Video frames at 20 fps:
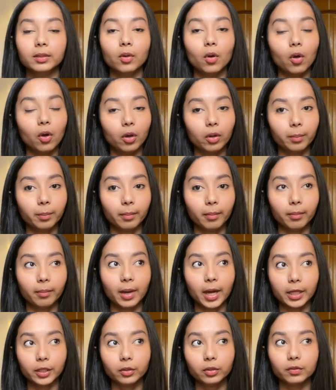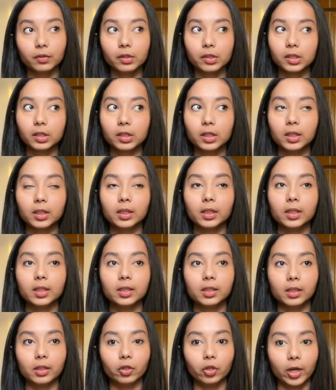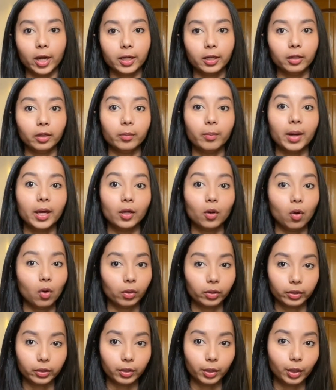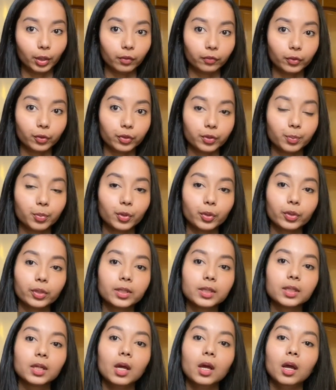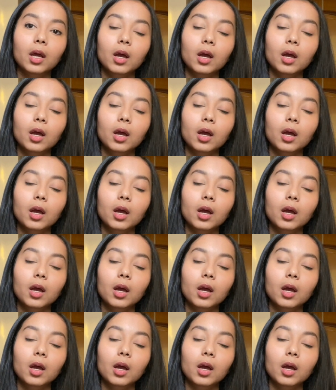My university is accredited by all three of those boards.